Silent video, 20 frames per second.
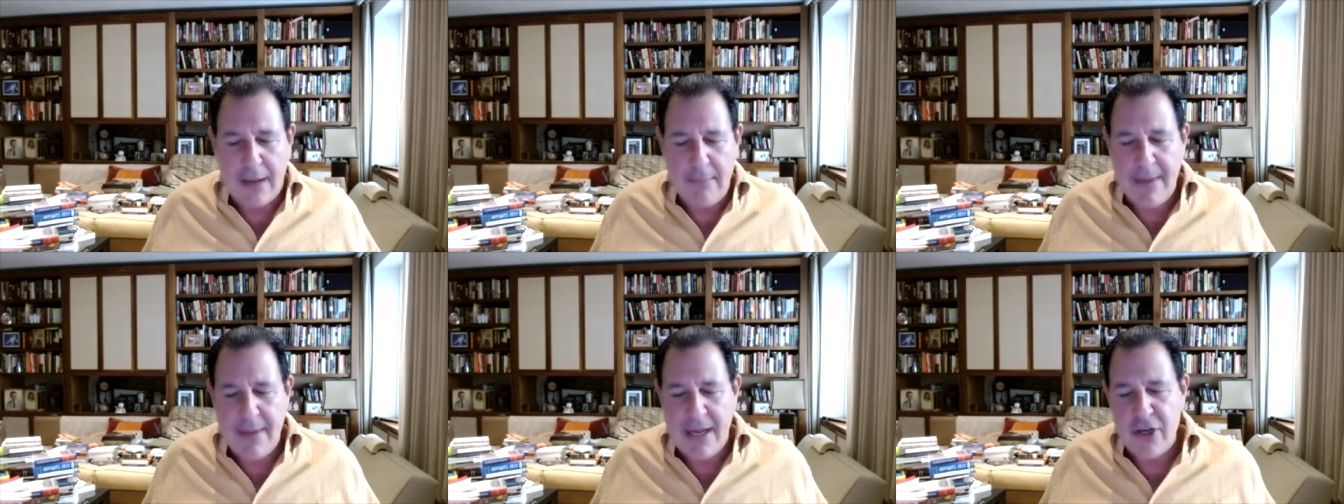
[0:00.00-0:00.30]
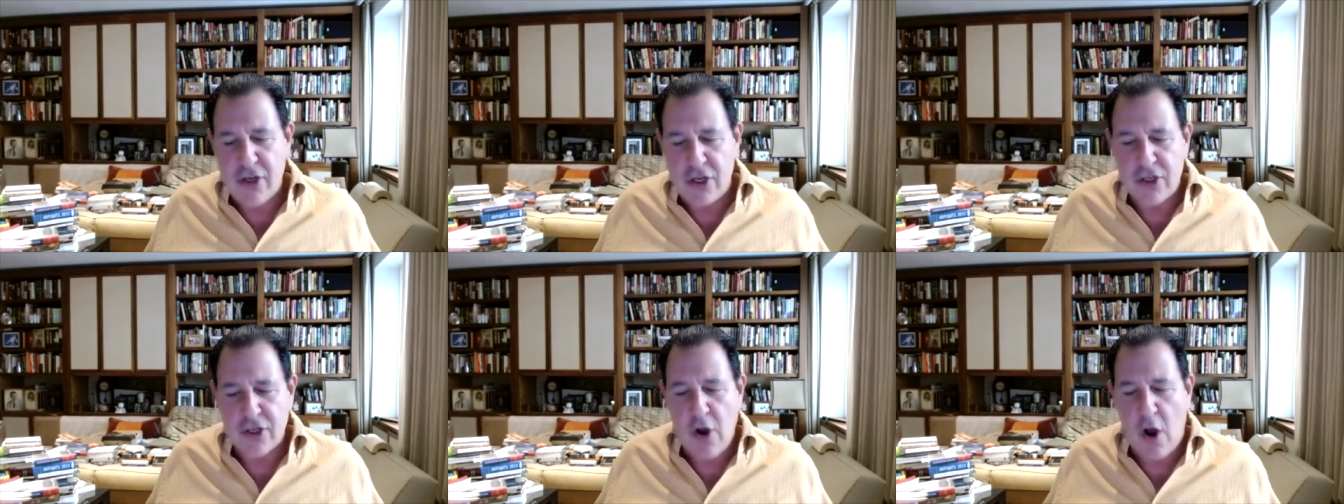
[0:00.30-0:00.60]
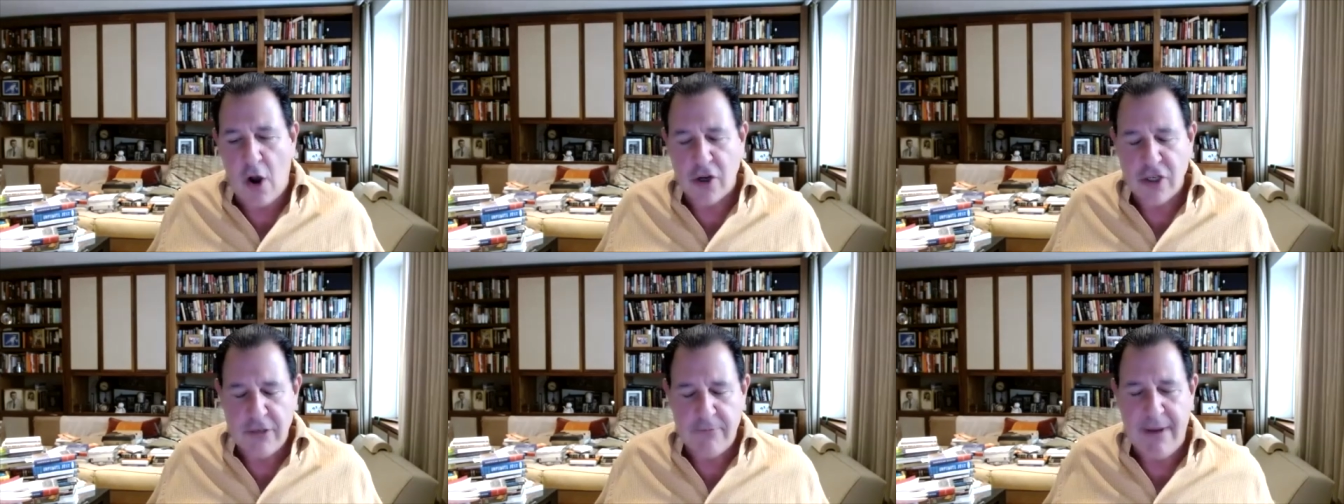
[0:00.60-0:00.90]
mentioned
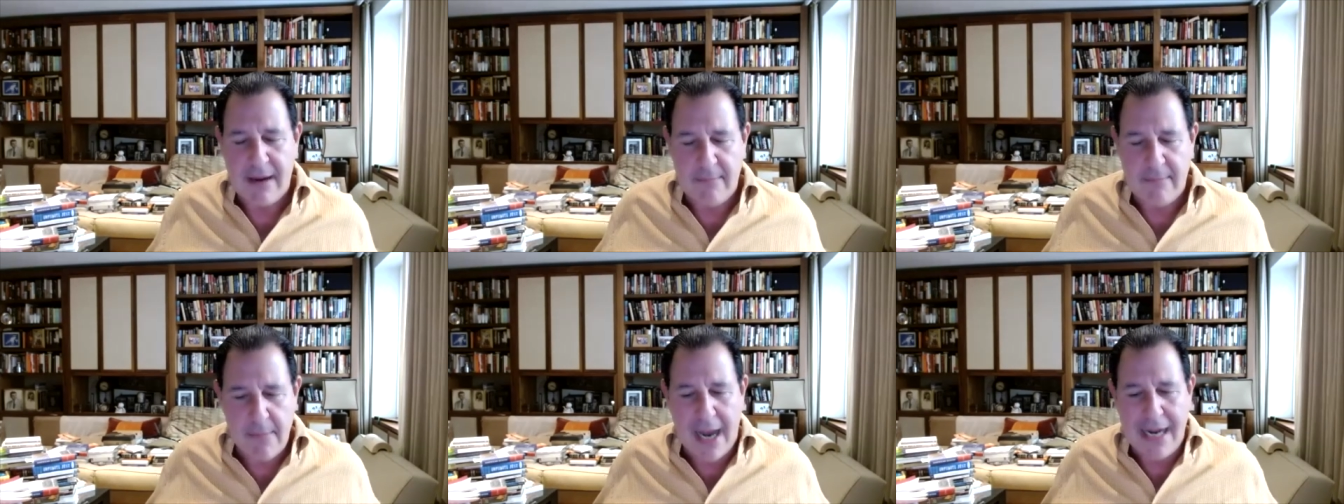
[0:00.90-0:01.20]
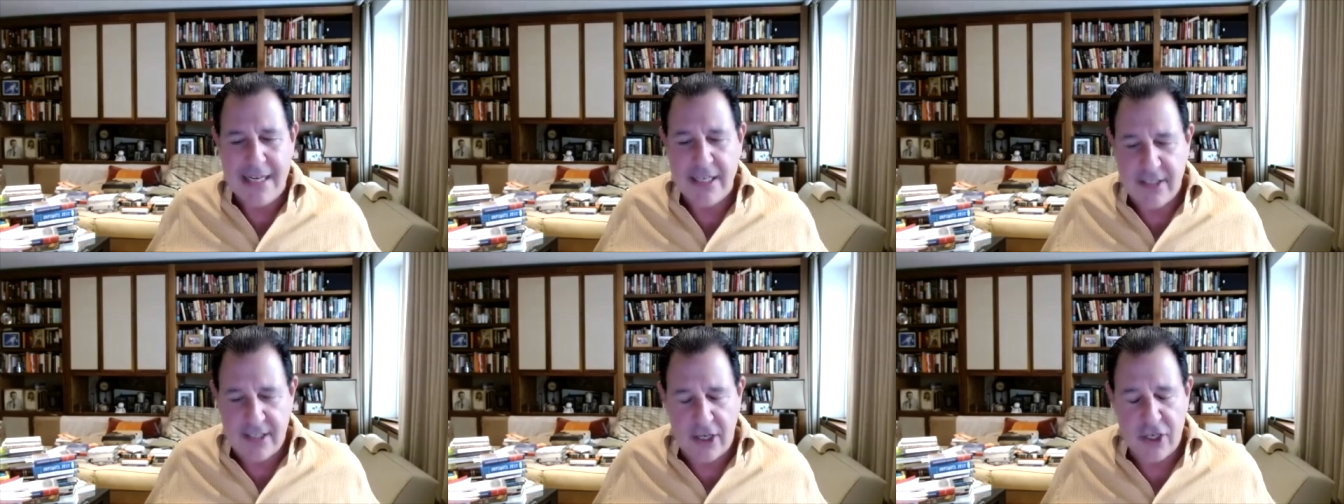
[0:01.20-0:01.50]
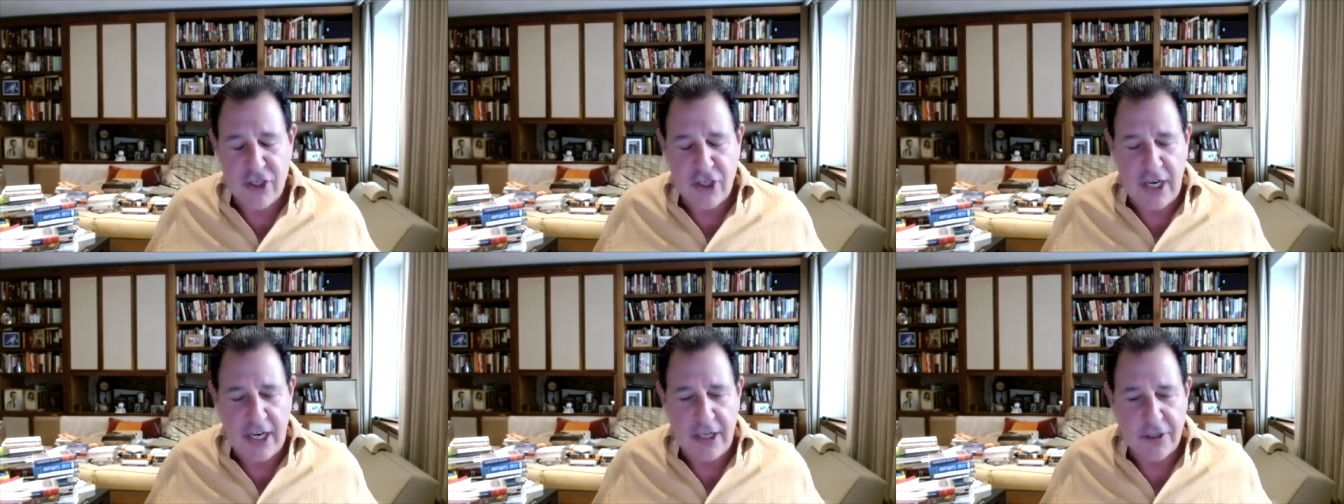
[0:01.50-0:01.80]
talks about a mindset
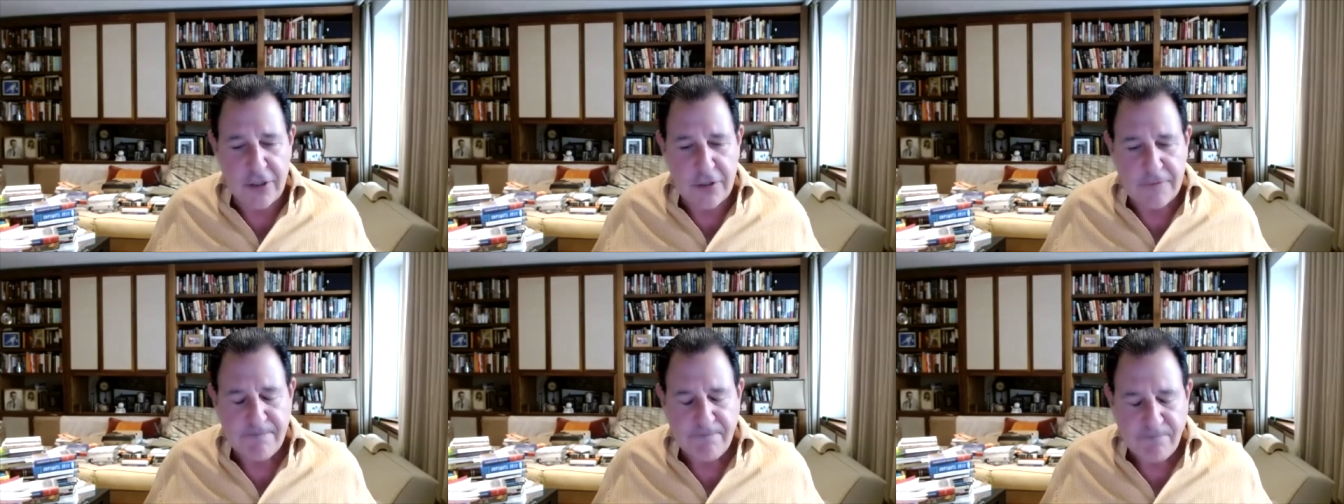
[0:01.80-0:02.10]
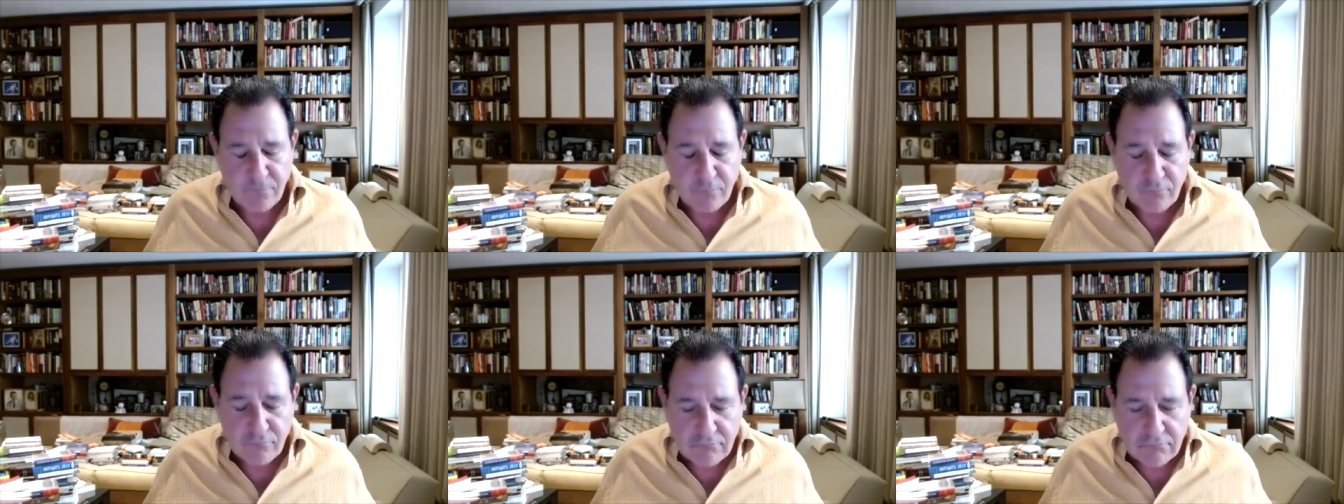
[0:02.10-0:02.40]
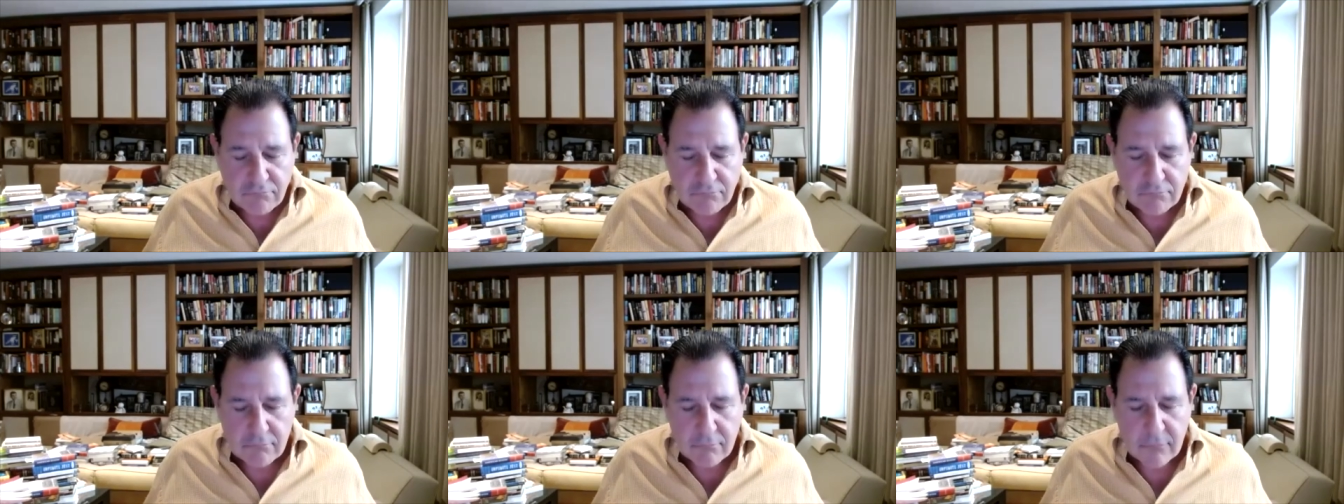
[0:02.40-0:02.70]
change,
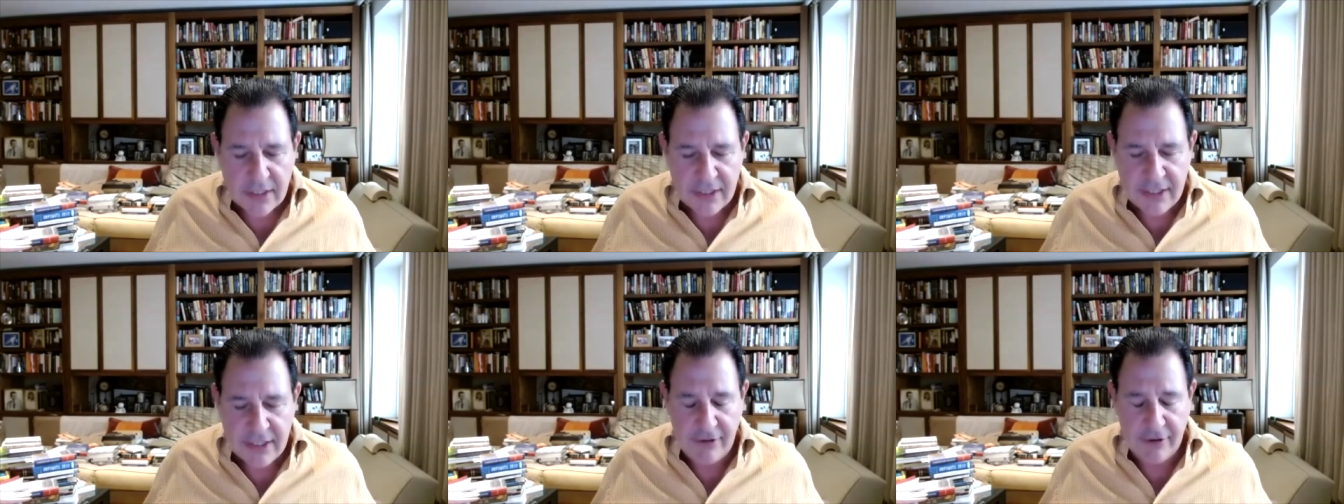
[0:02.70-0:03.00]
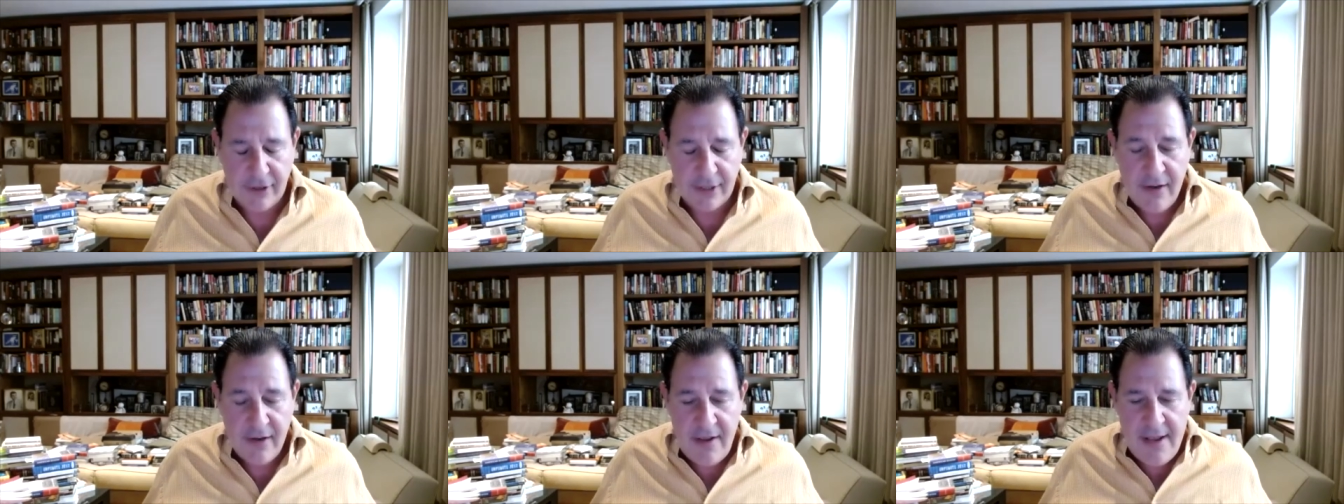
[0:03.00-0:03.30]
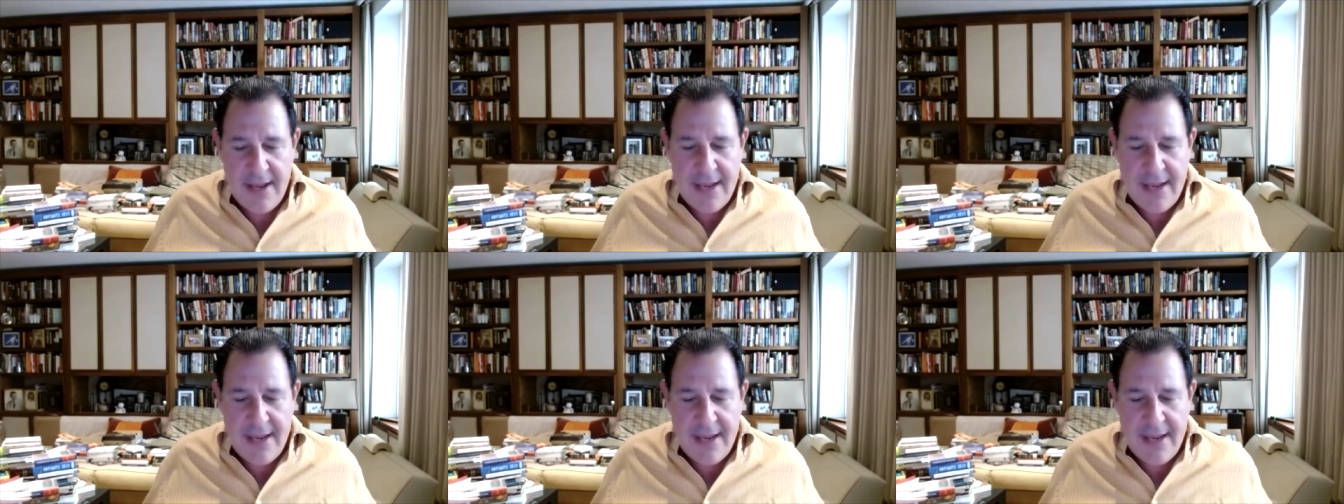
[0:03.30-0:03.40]
Ciaran.